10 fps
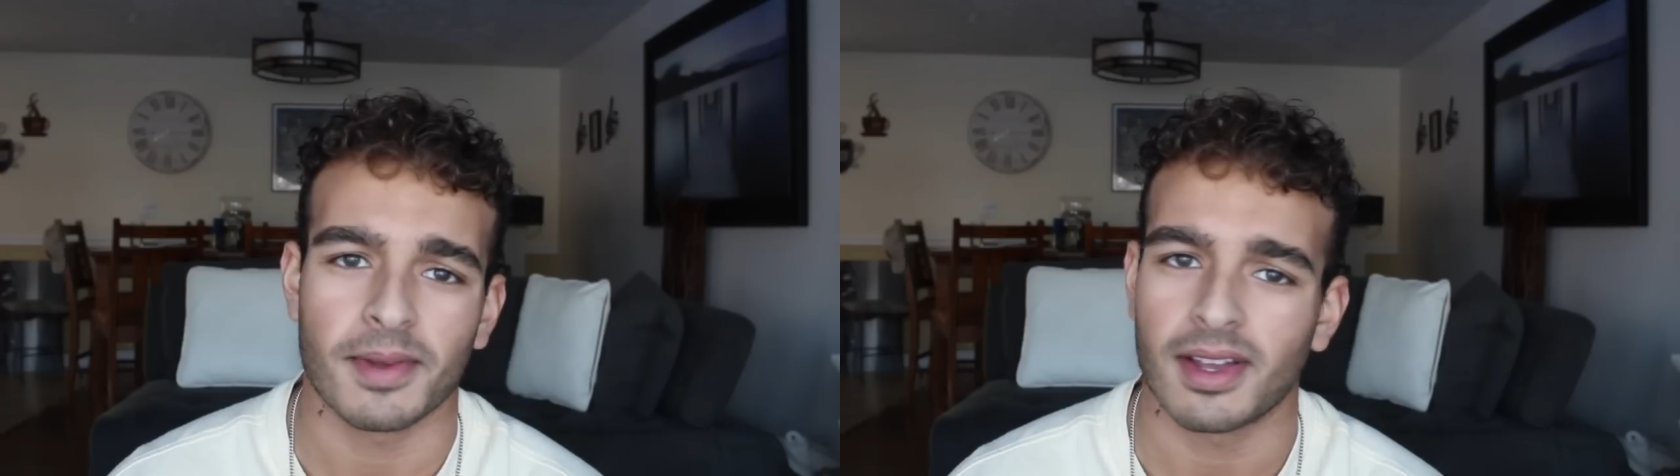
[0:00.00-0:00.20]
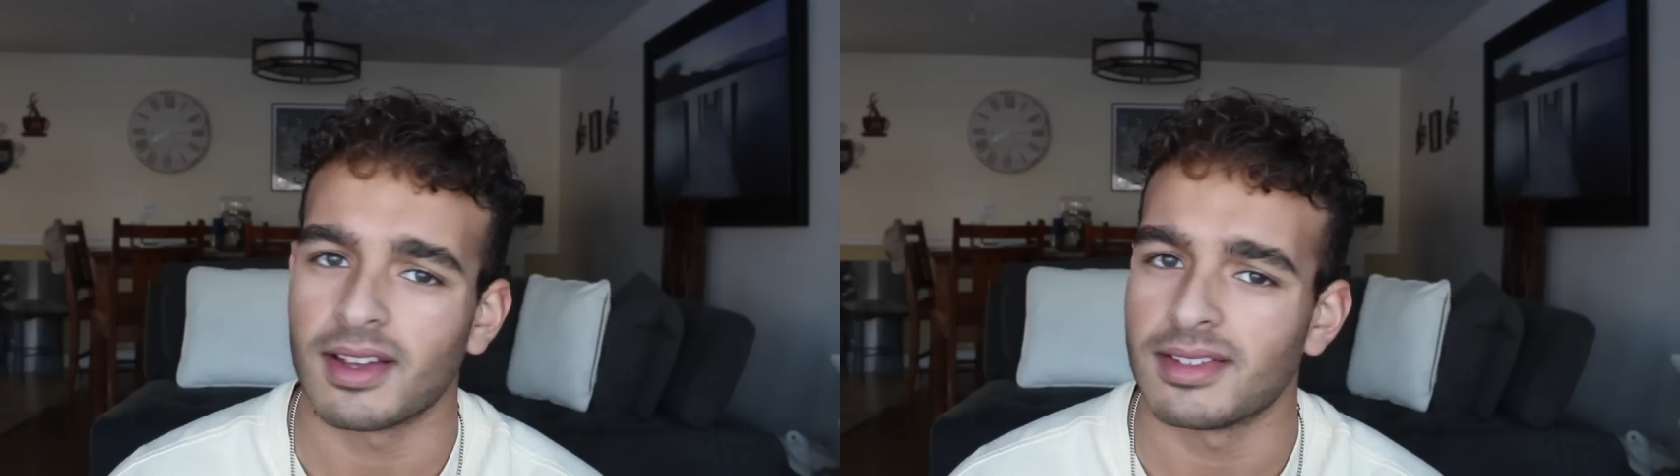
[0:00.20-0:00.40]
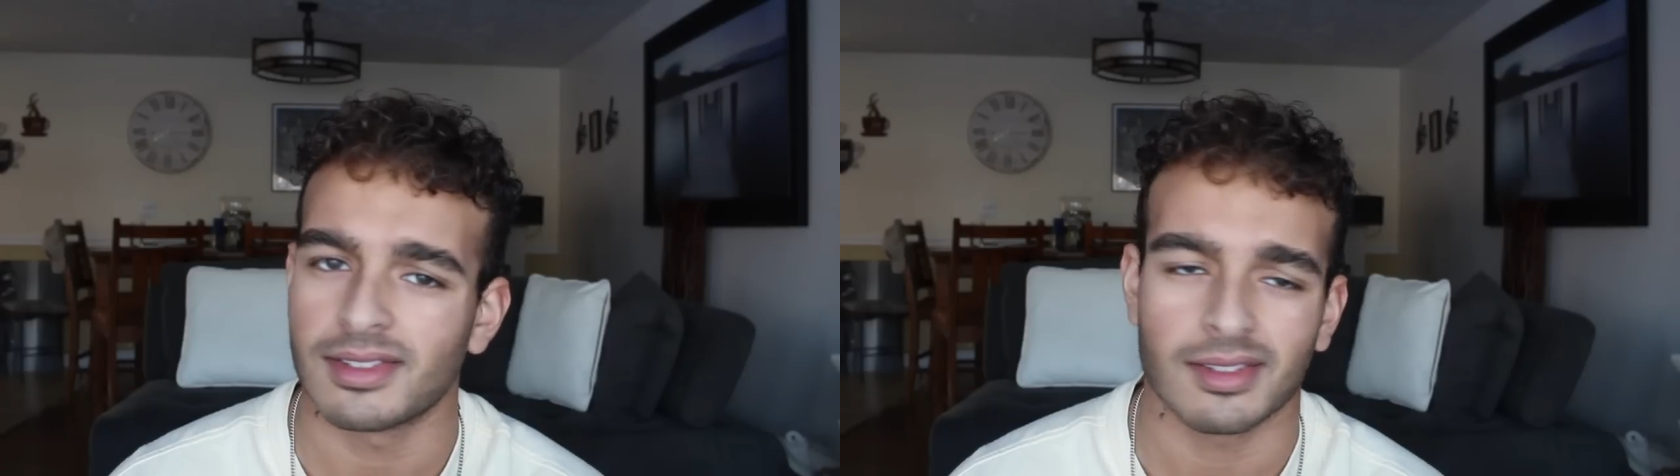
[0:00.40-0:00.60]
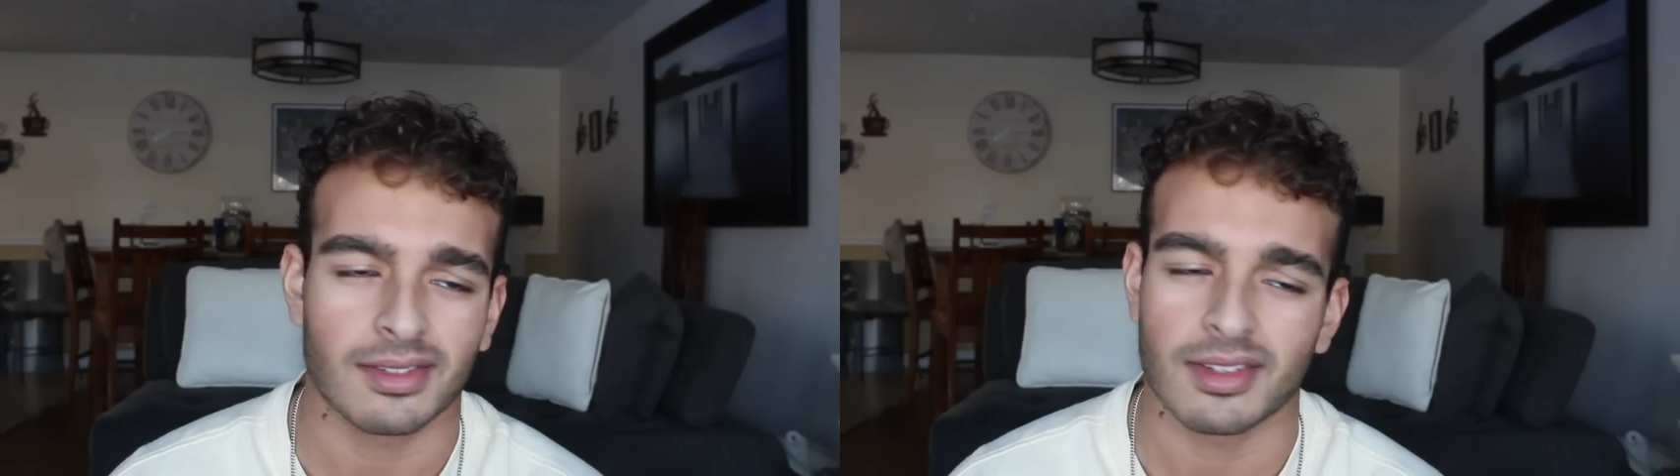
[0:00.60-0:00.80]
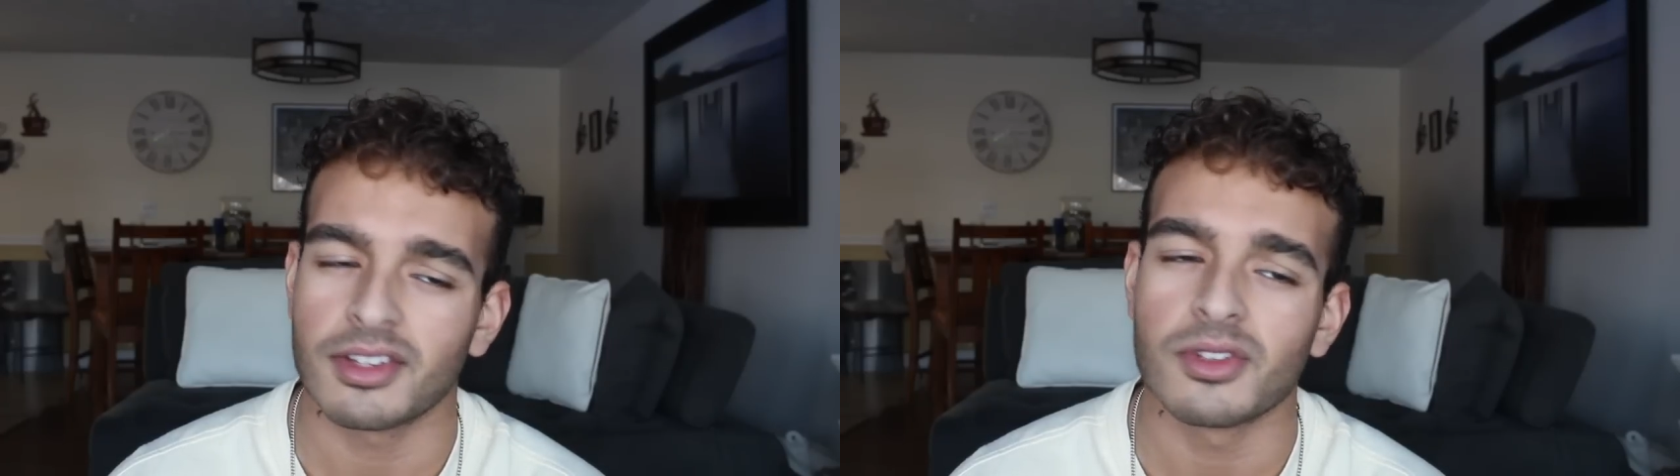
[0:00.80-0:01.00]
because
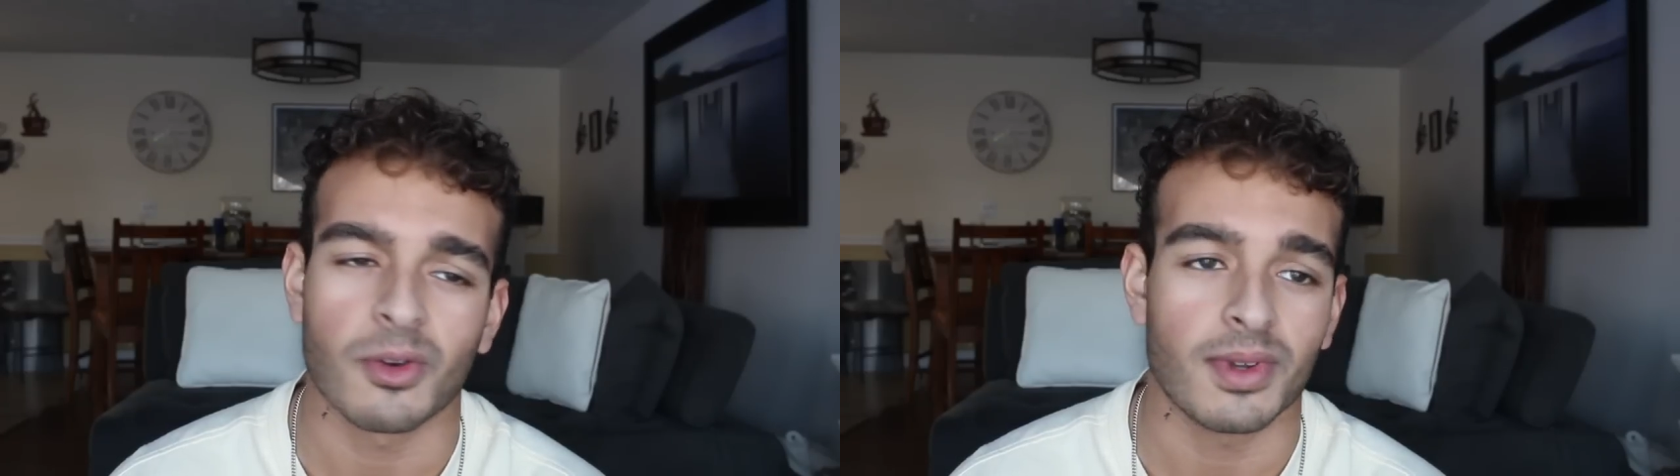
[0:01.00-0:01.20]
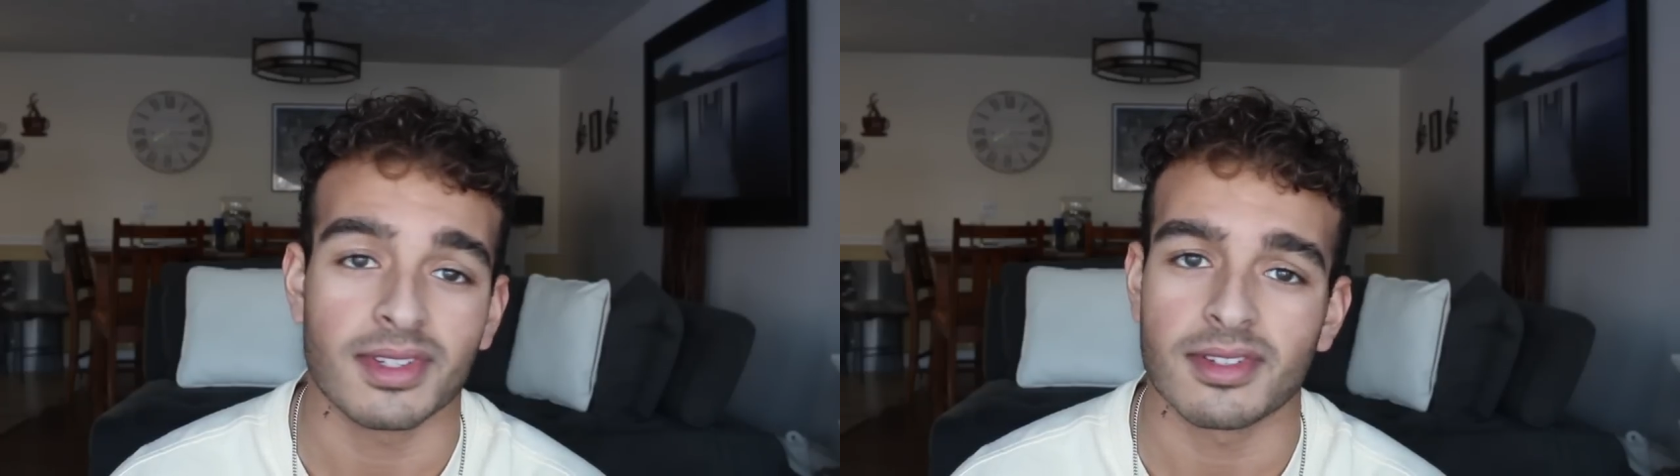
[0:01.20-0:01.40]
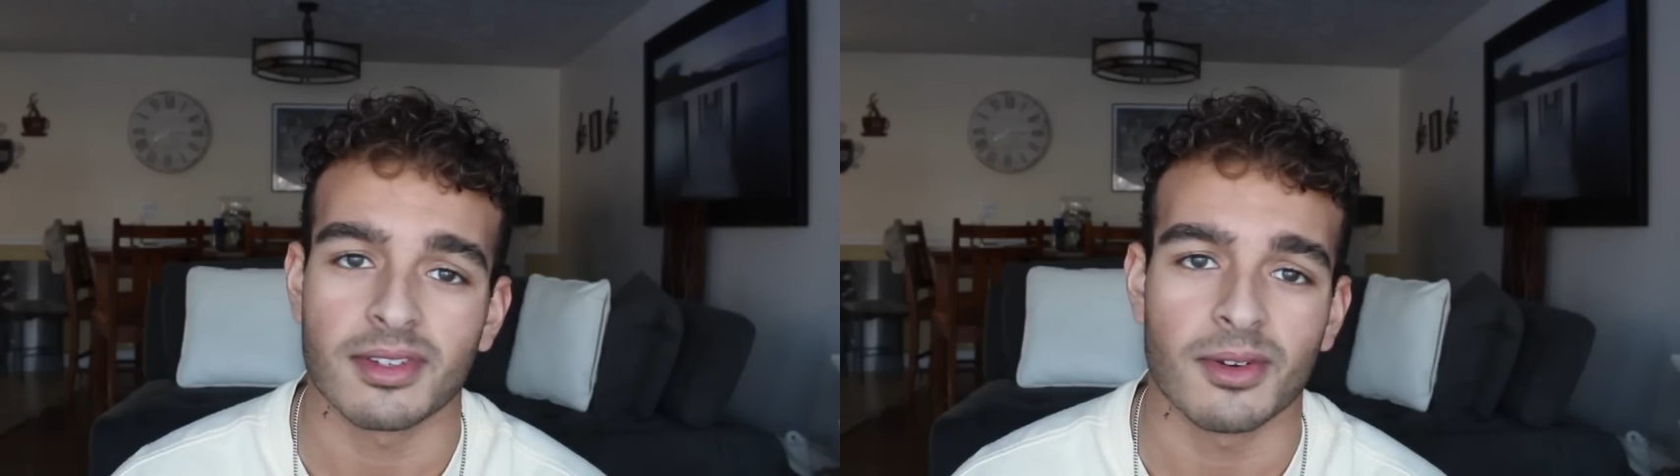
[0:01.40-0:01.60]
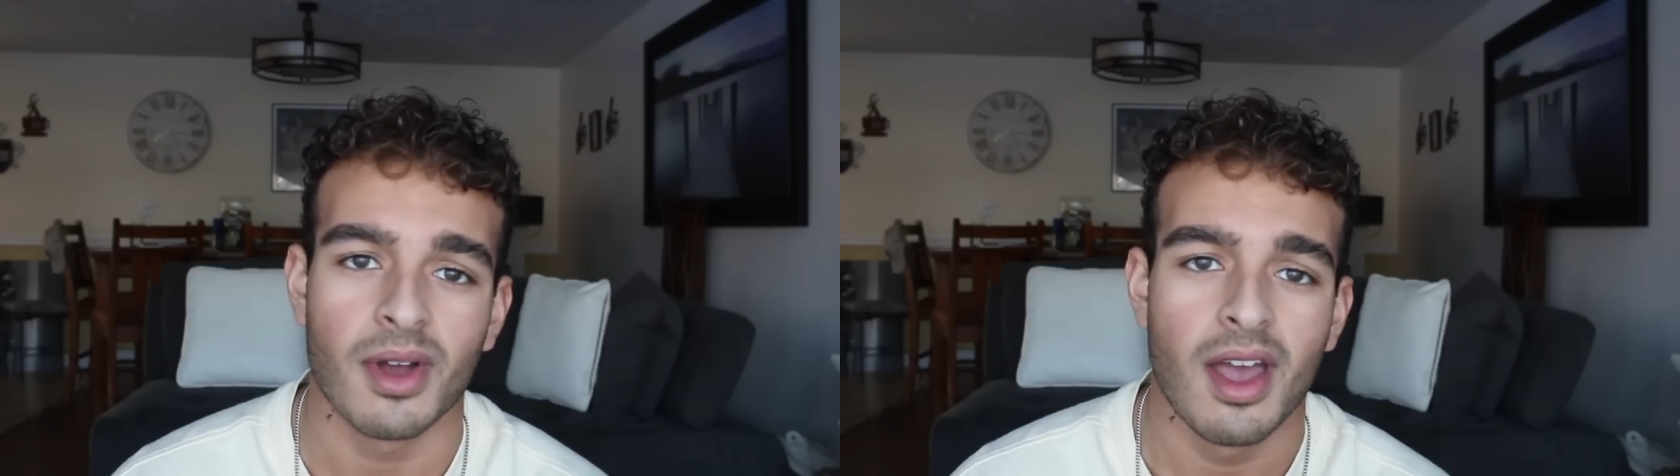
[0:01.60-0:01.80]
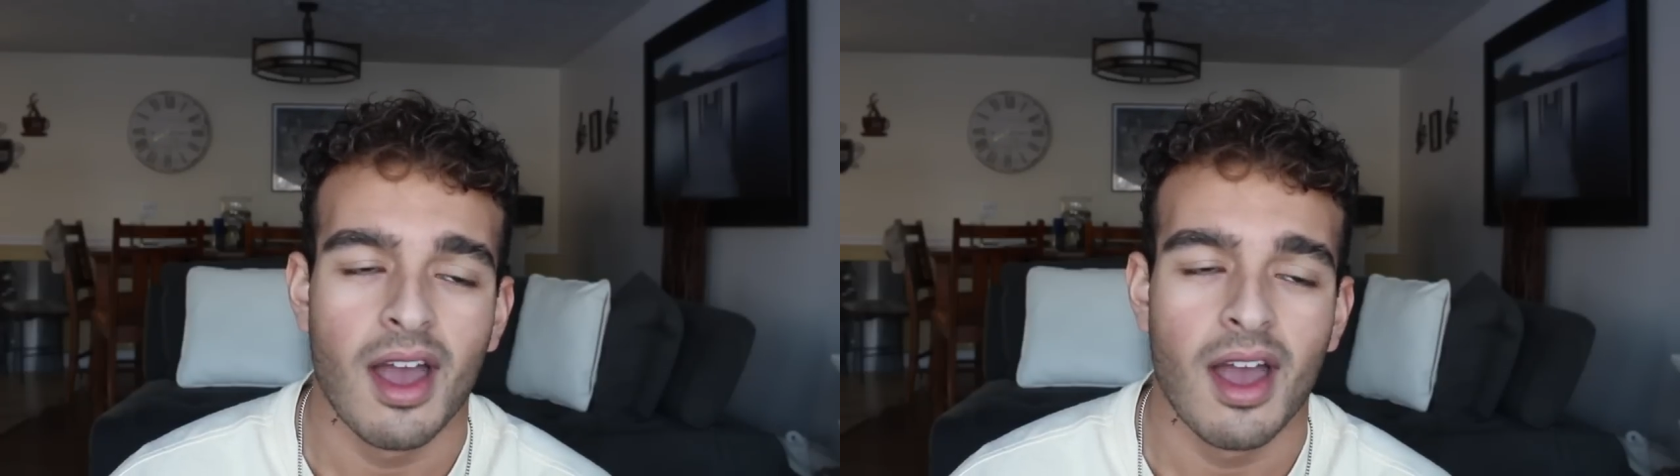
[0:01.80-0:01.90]
there's no reason to.